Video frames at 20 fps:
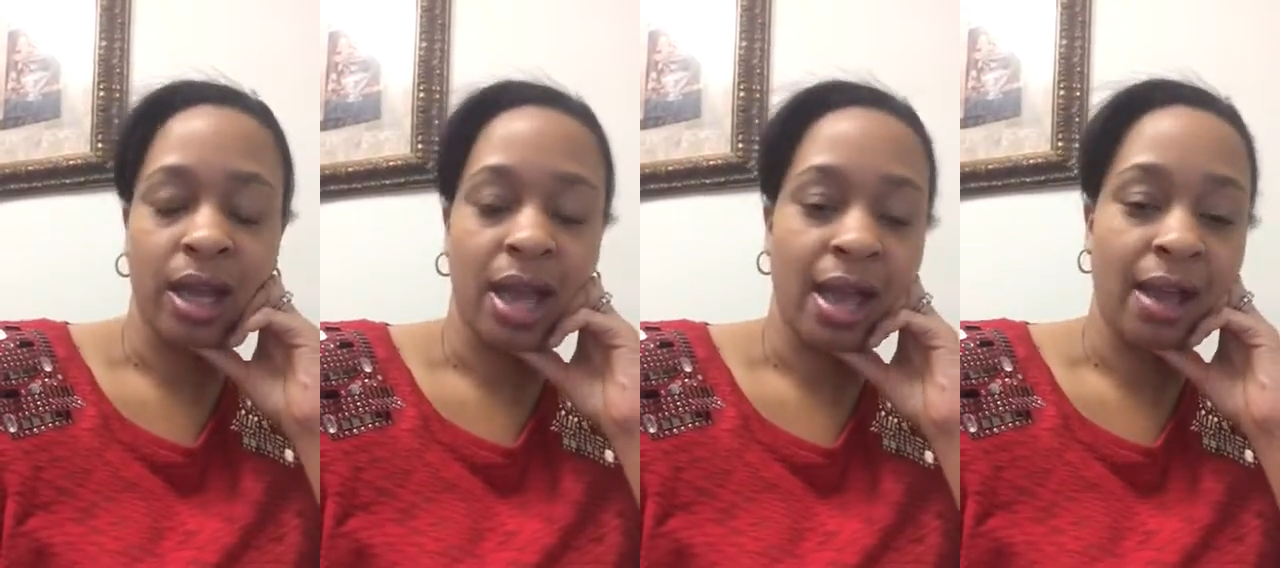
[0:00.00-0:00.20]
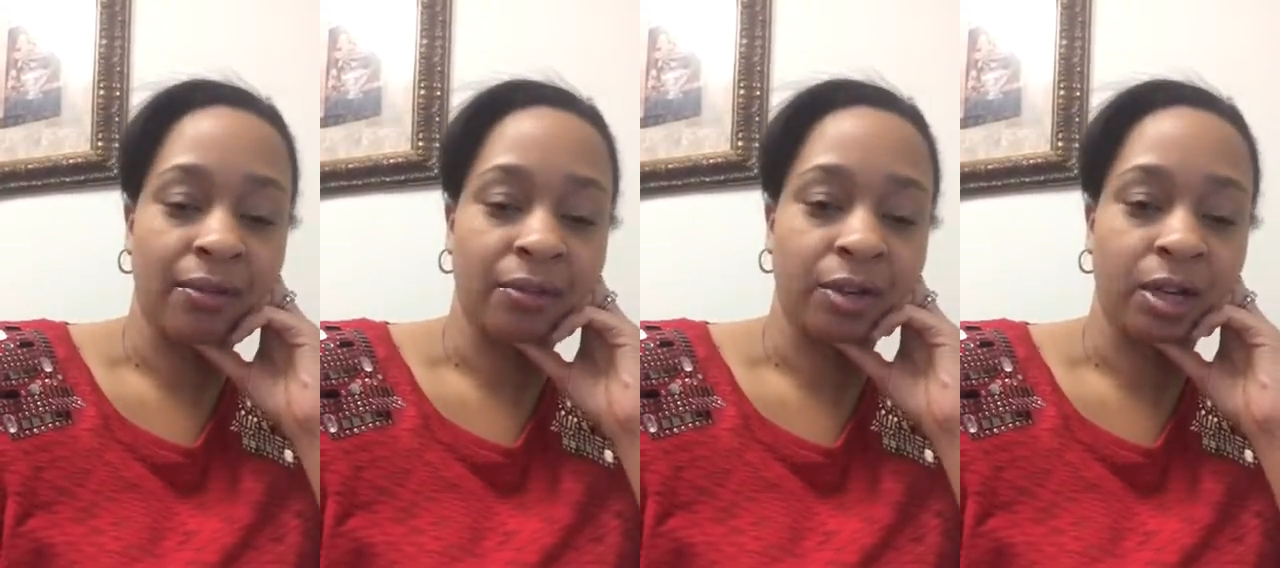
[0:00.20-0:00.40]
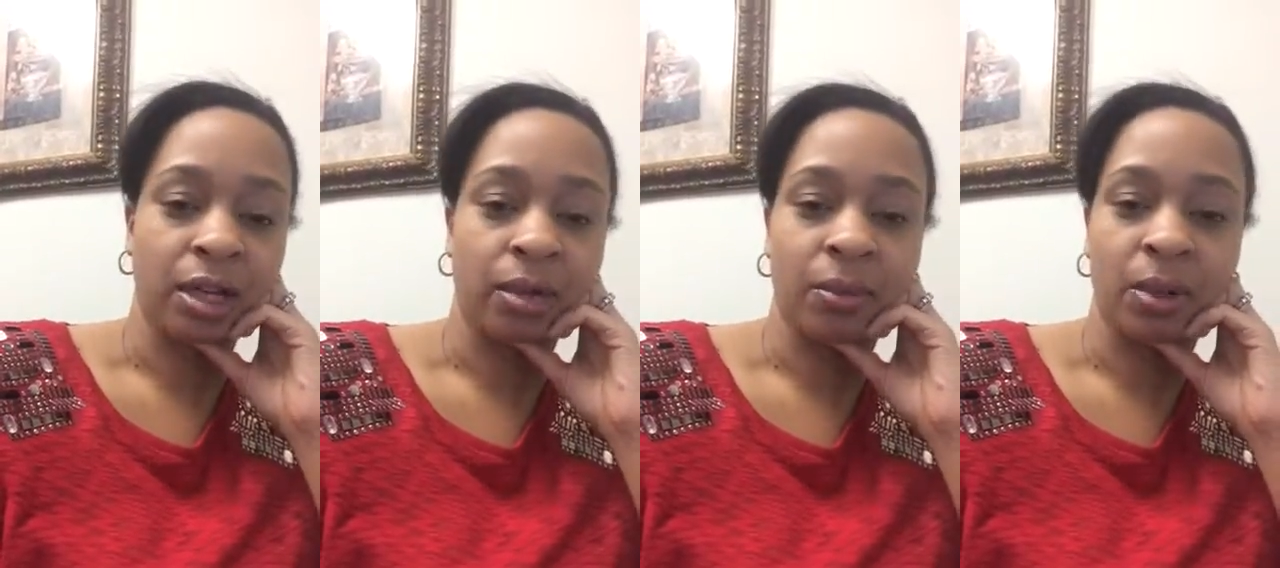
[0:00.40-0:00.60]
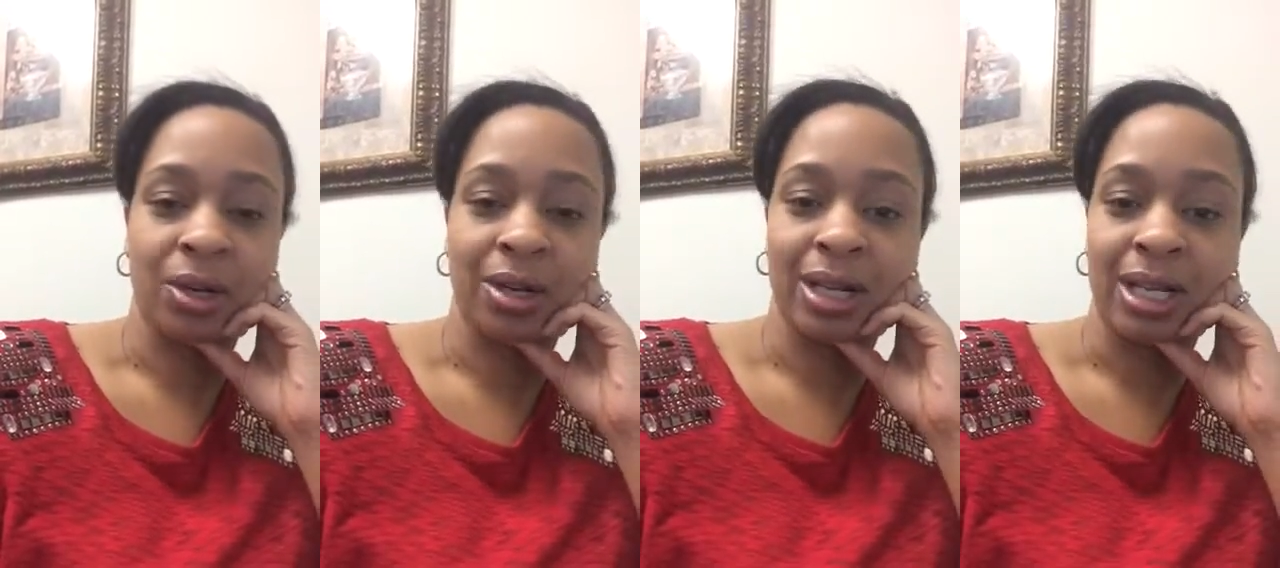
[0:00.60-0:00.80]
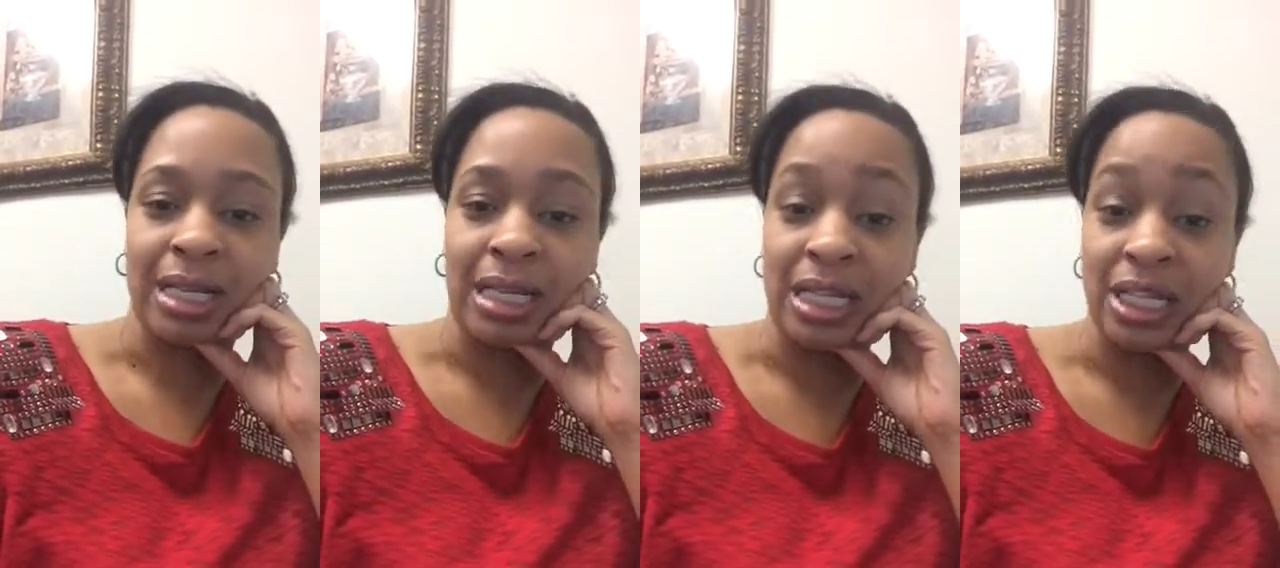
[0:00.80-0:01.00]
African
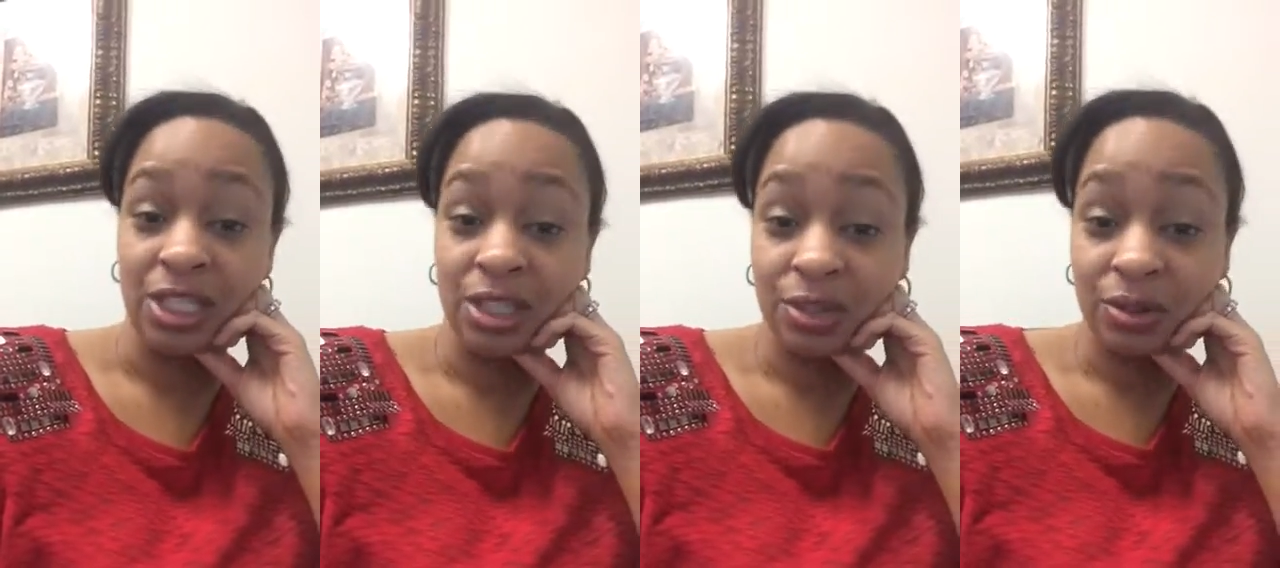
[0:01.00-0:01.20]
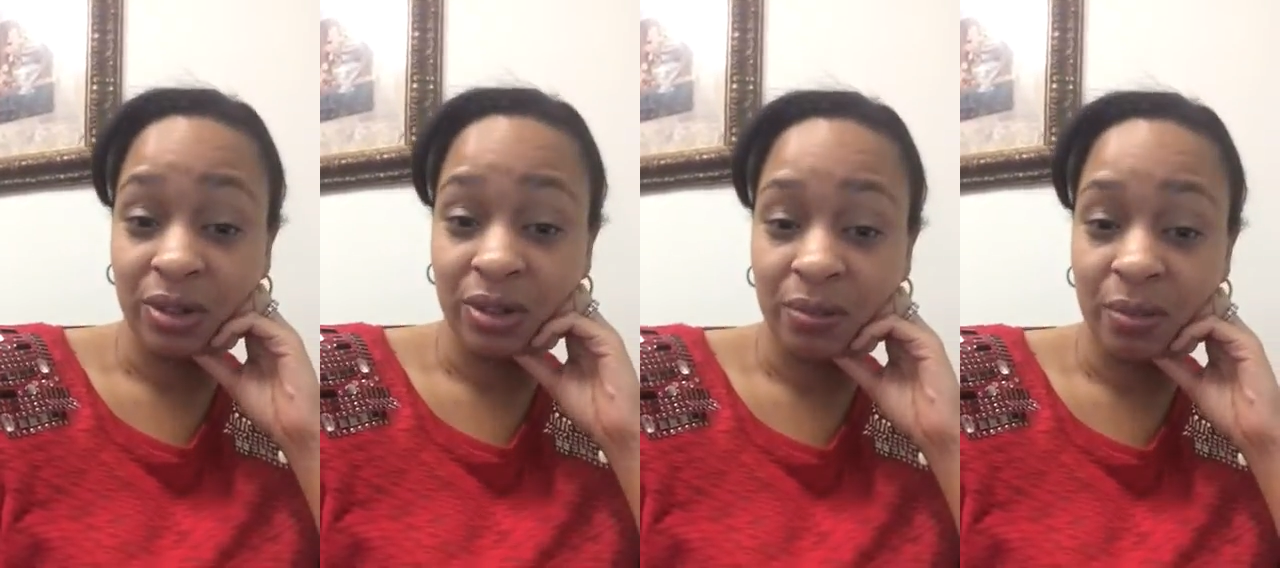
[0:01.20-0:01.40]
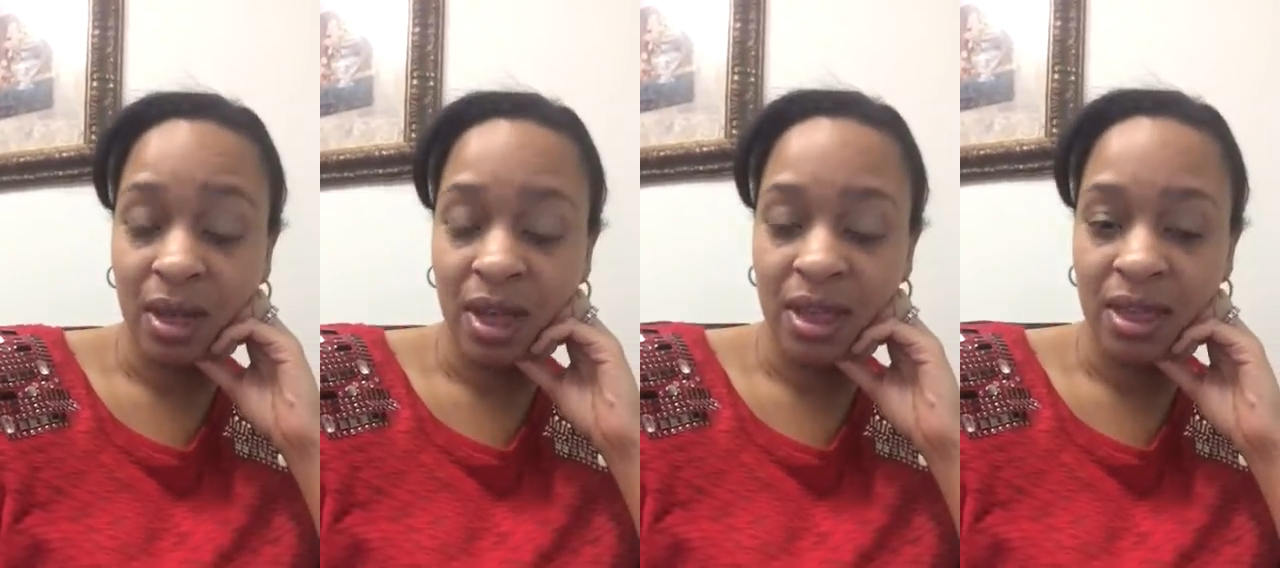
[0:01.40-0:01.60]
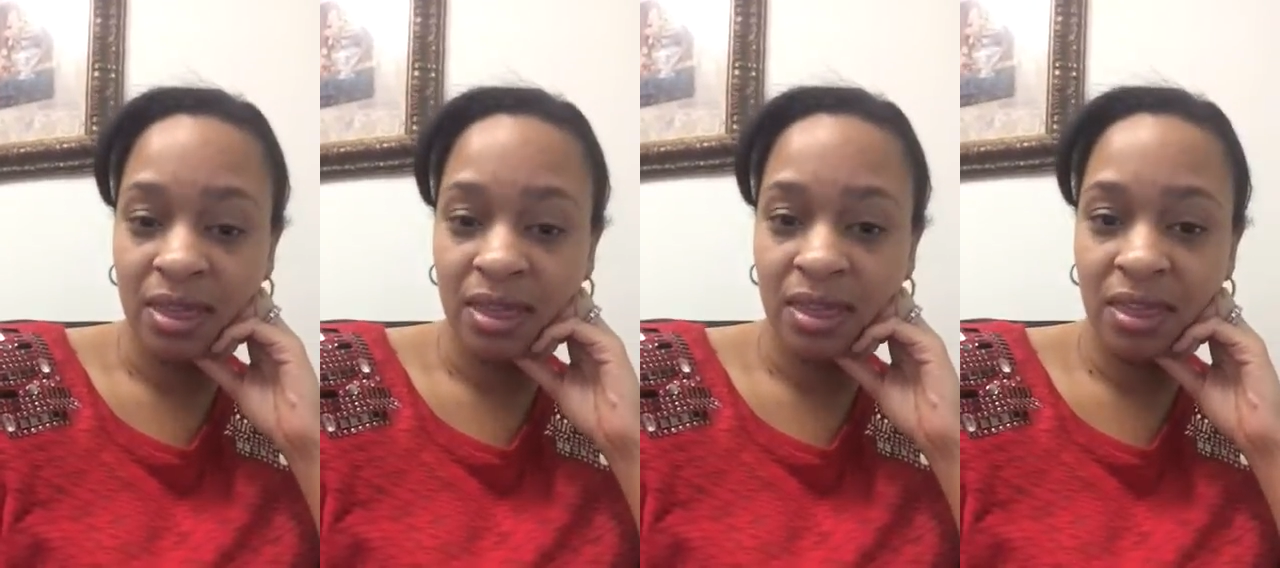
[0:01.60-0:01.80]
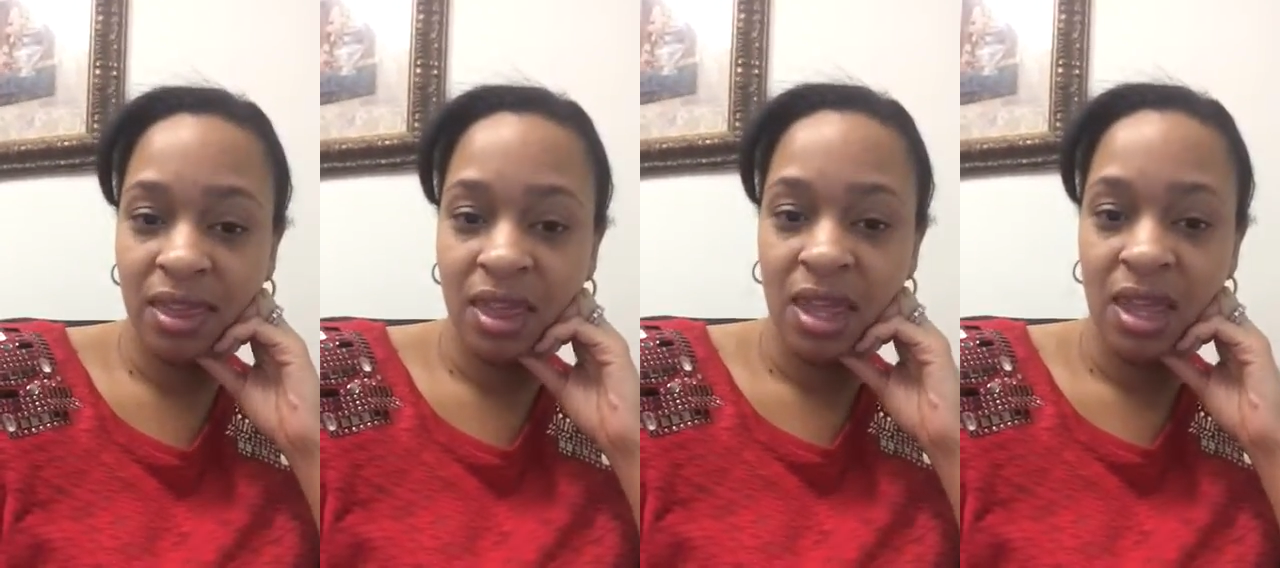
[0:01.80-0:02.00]
American History Month